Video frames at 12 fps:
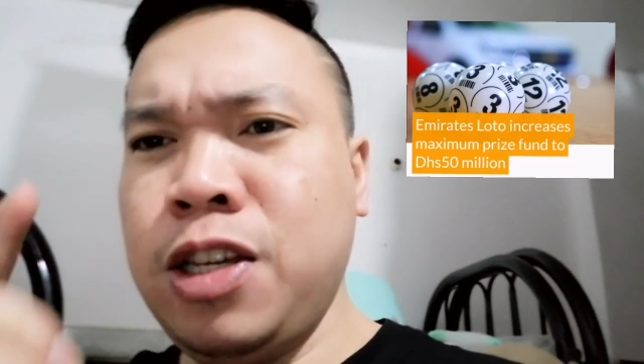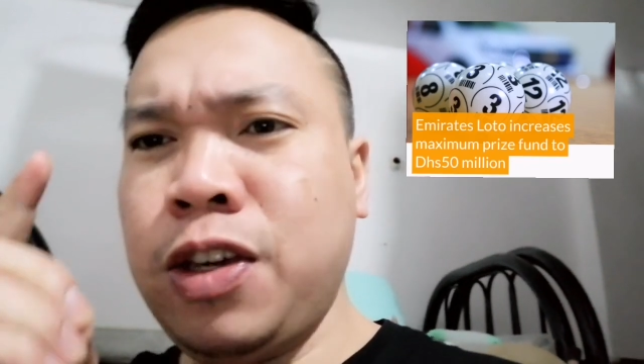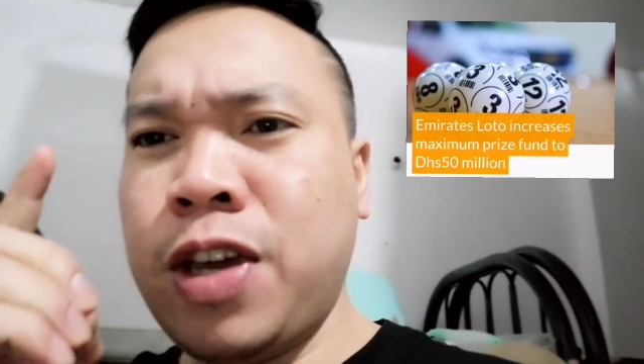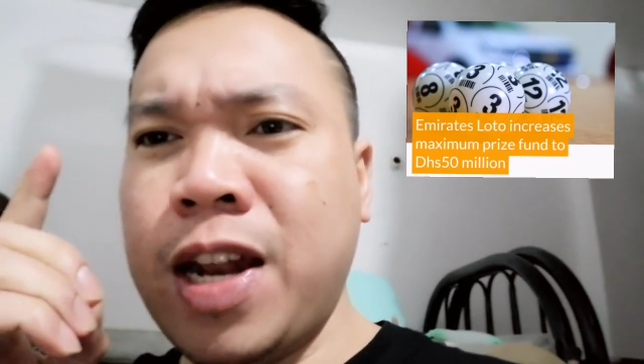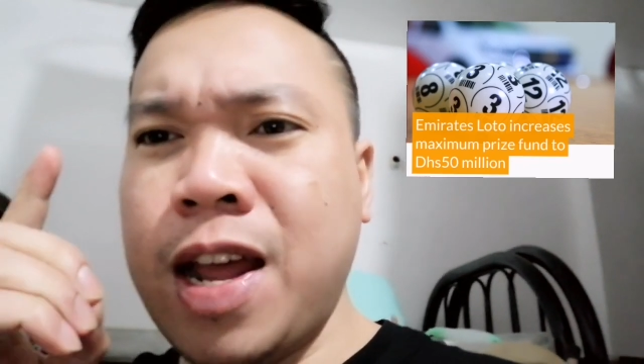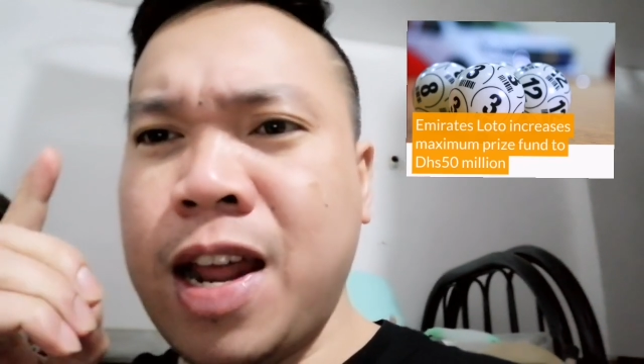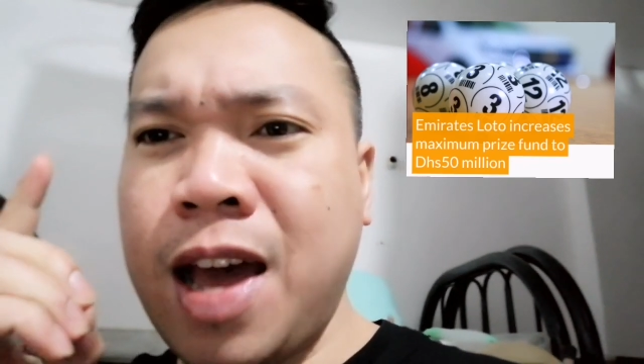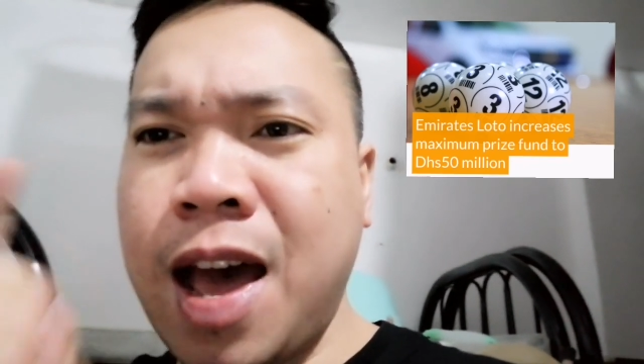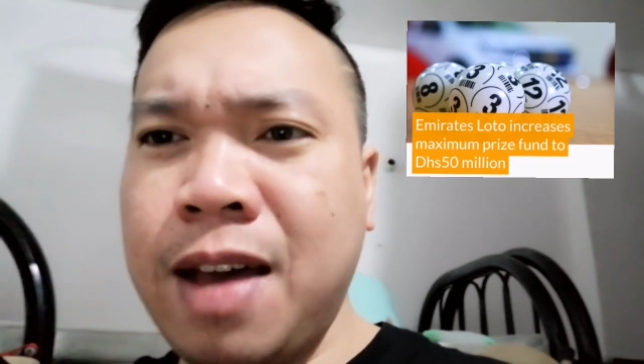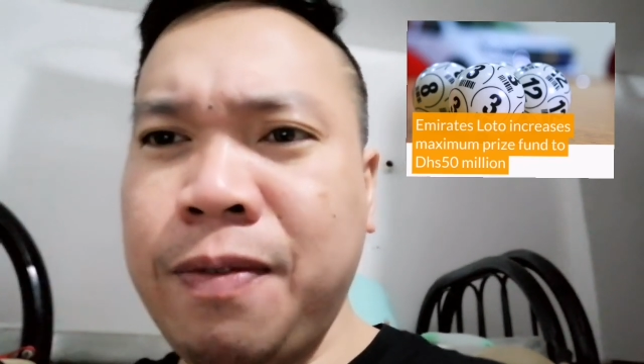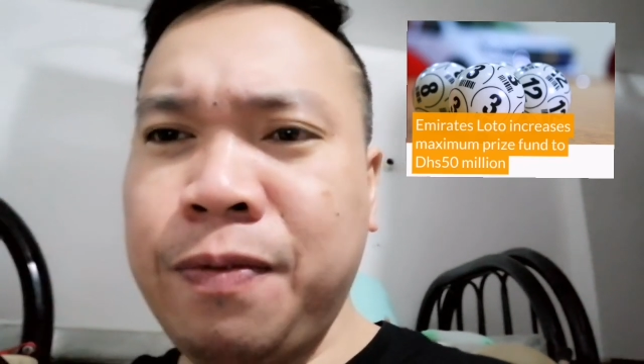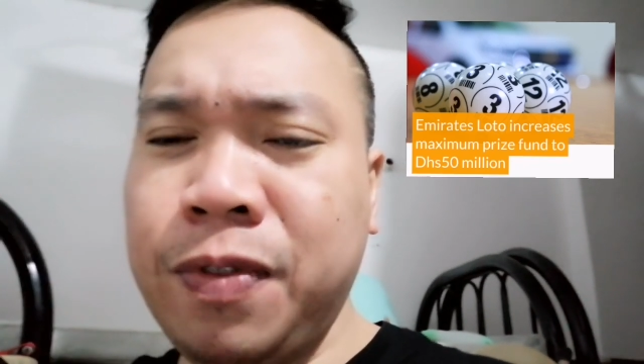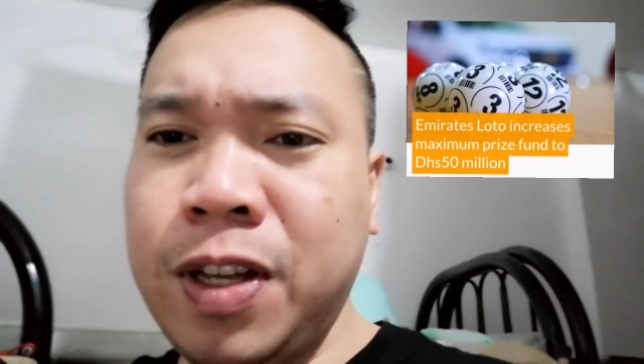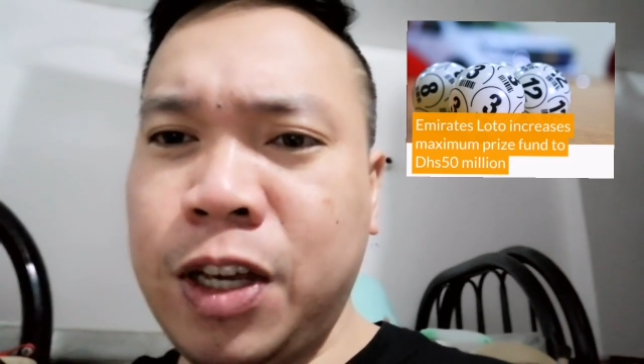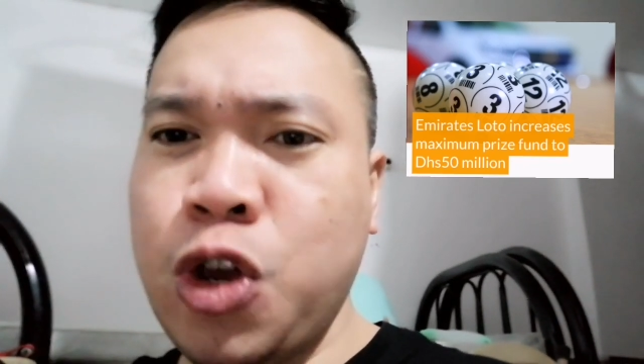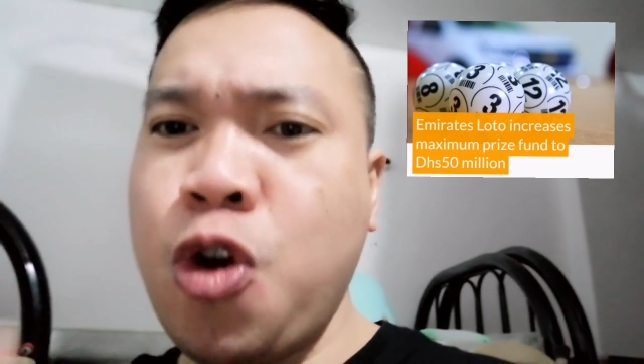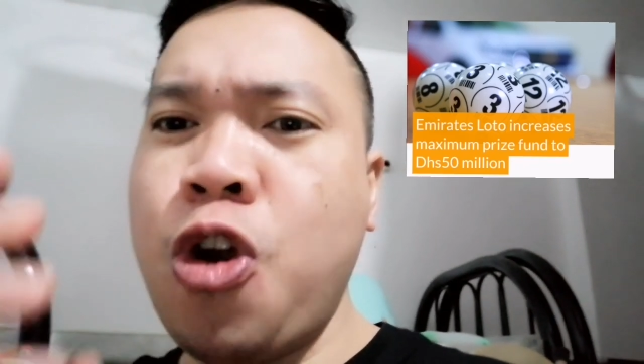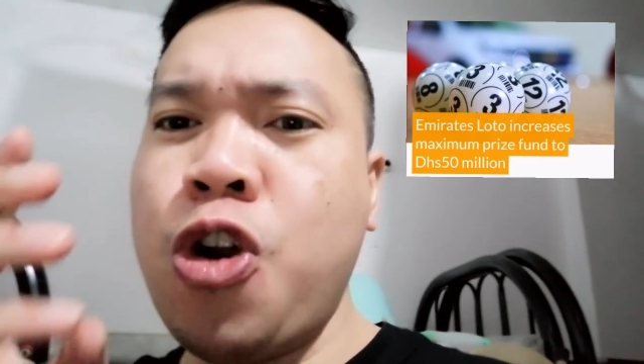you're gonna have the,
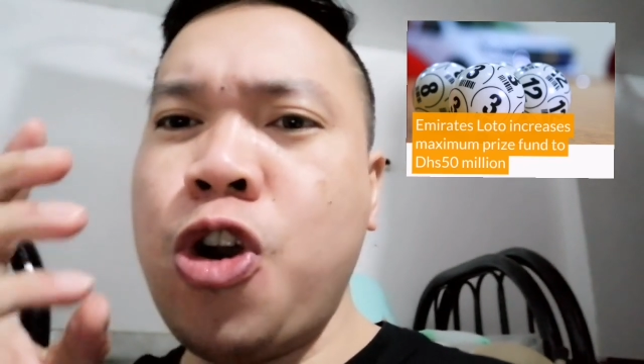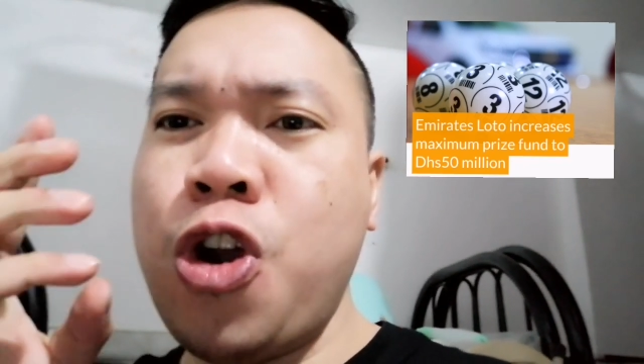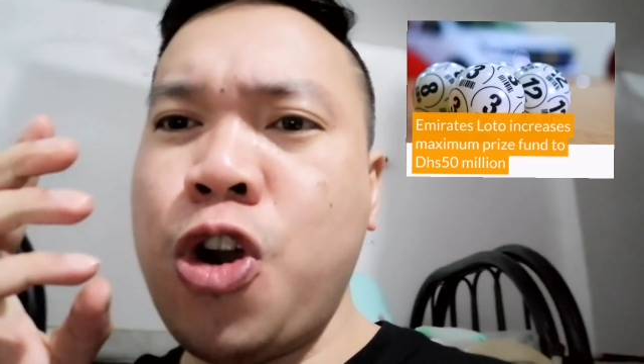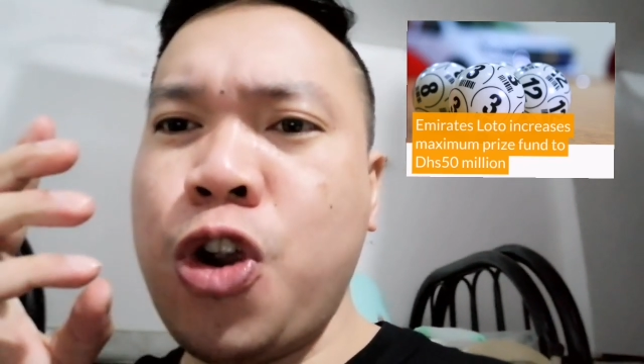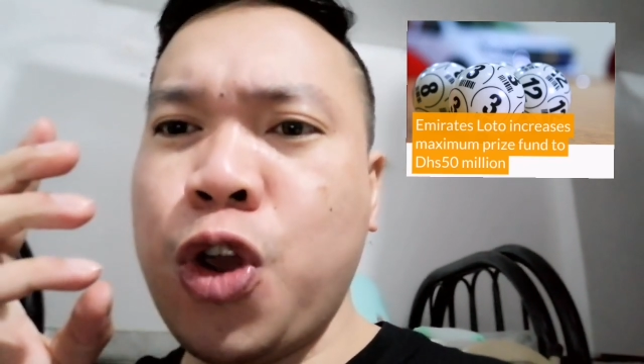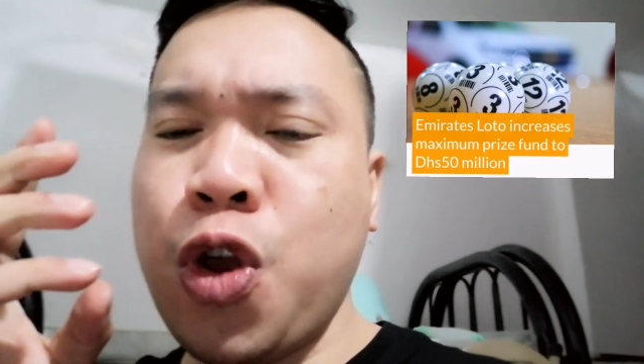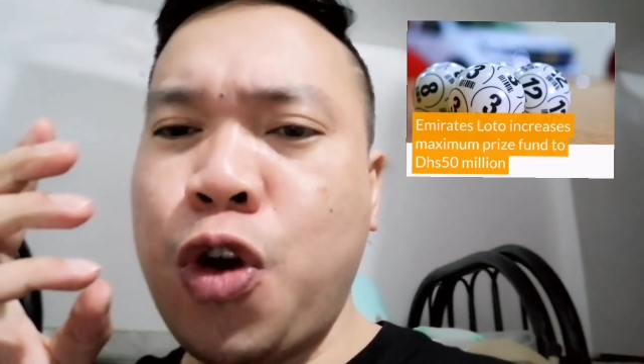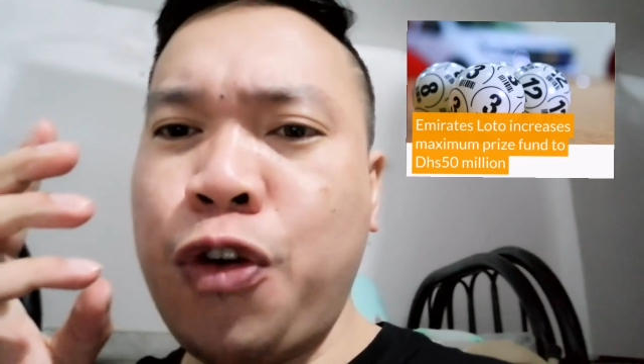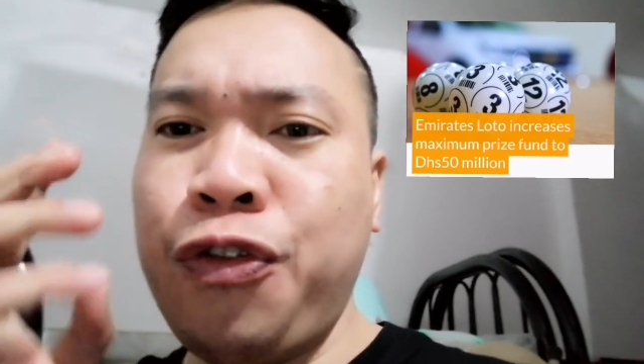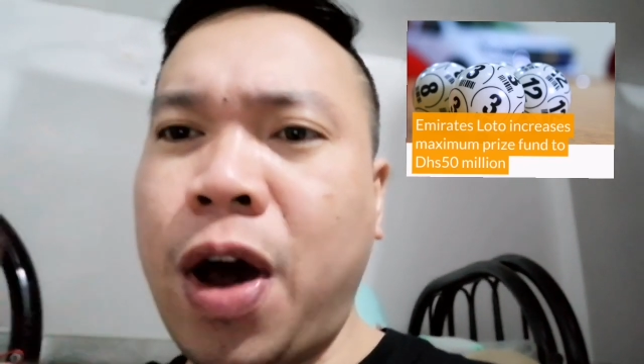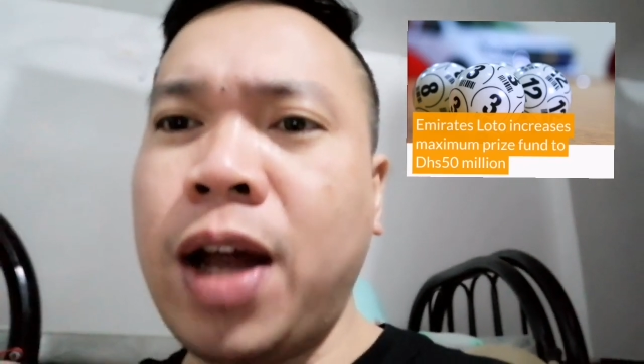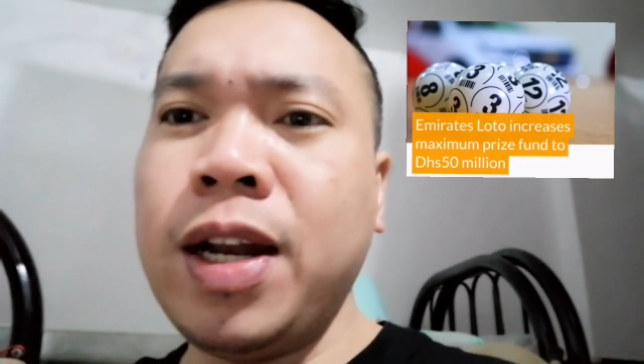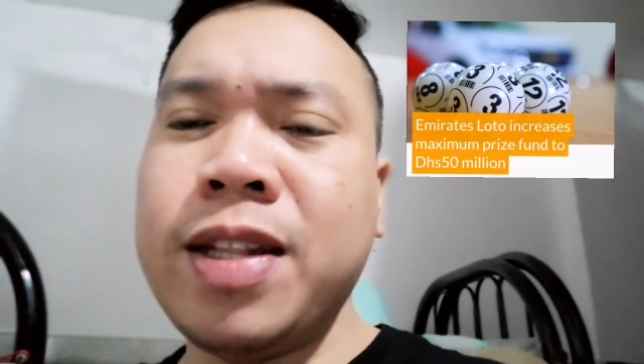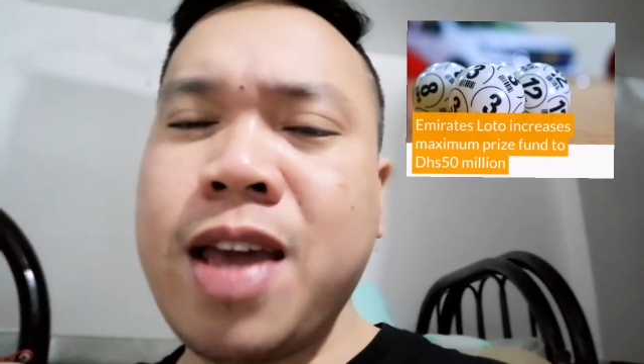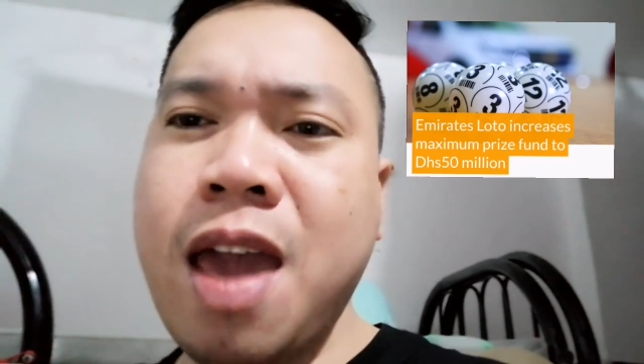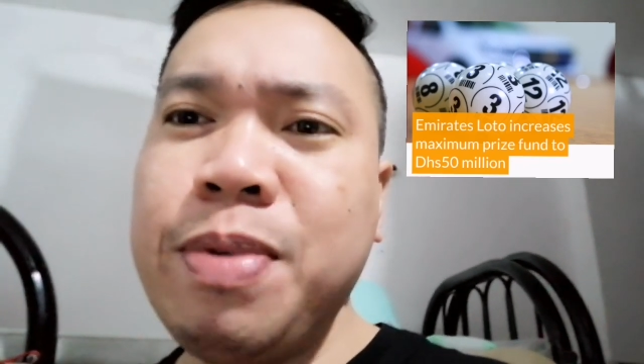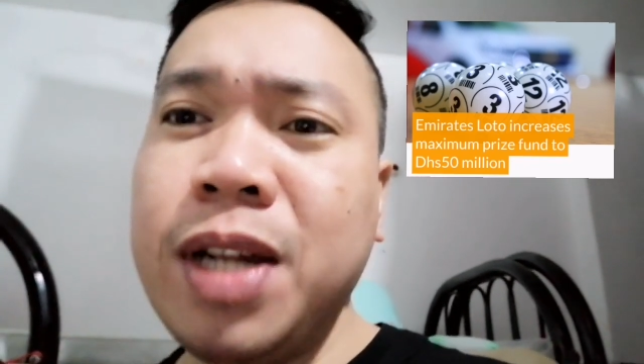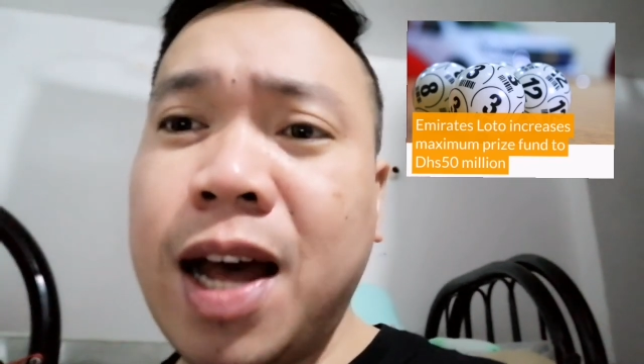your your
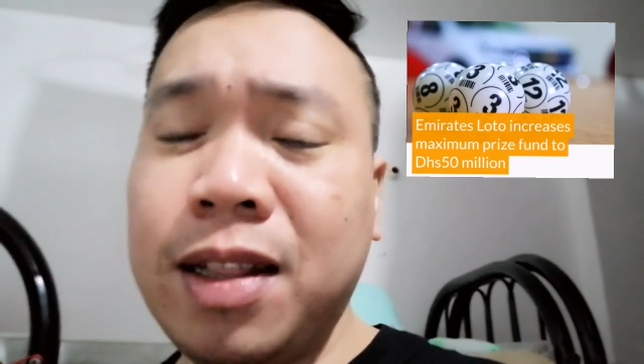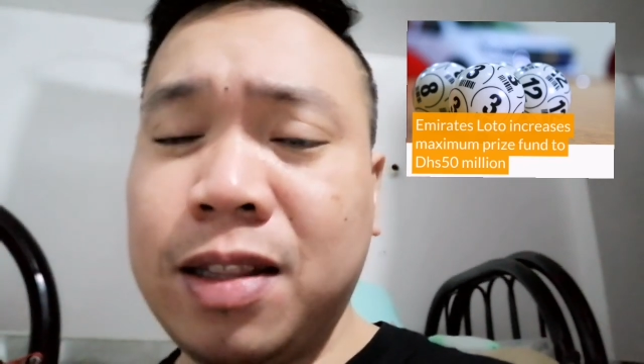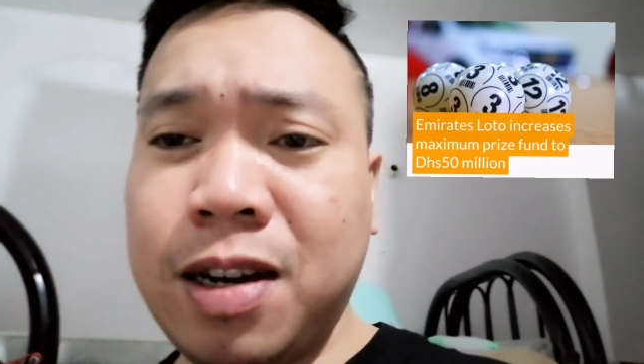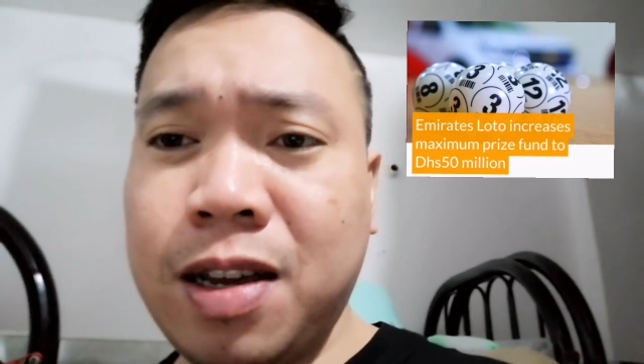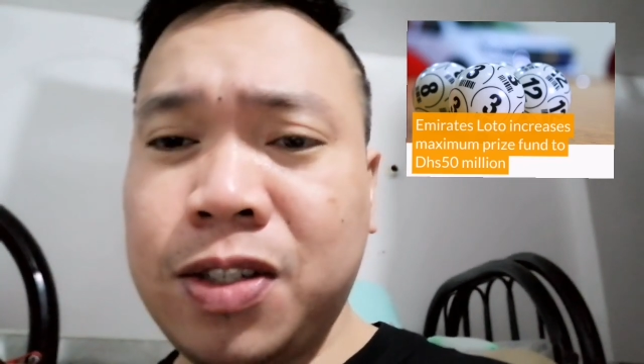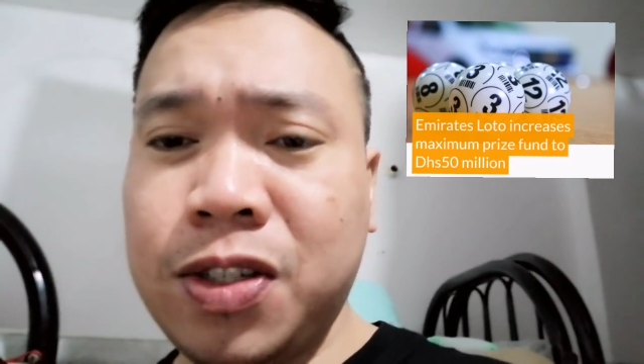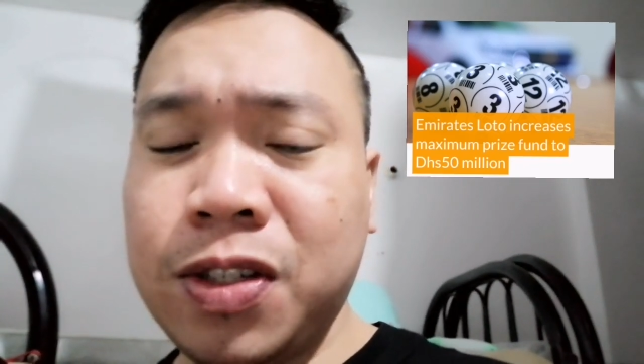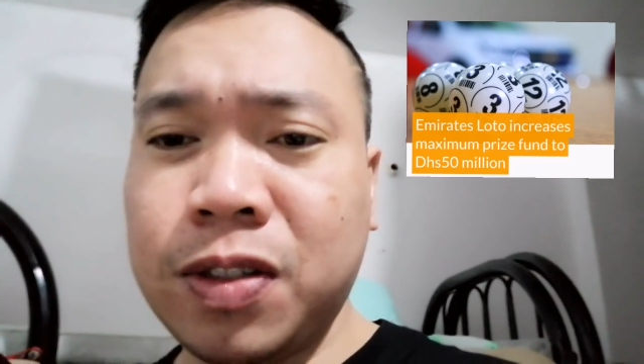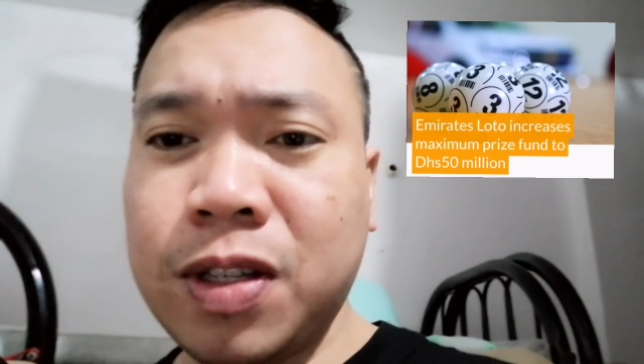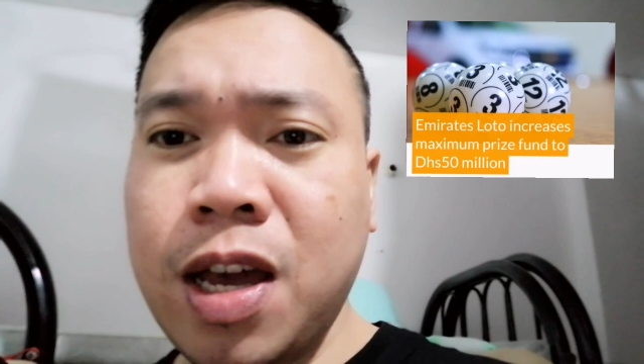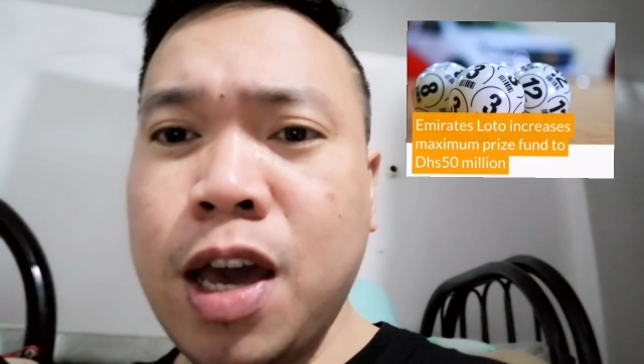valid email address,